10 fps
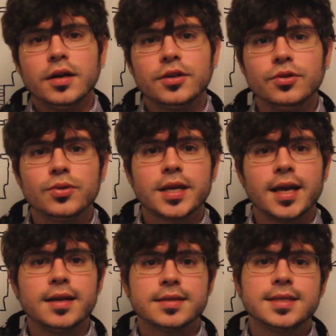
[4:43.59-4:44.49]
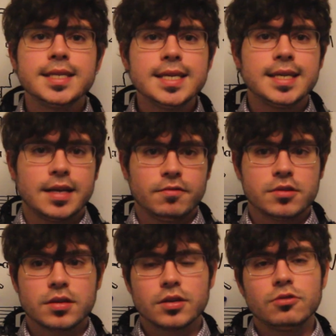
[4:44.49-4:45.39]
You can't see everything.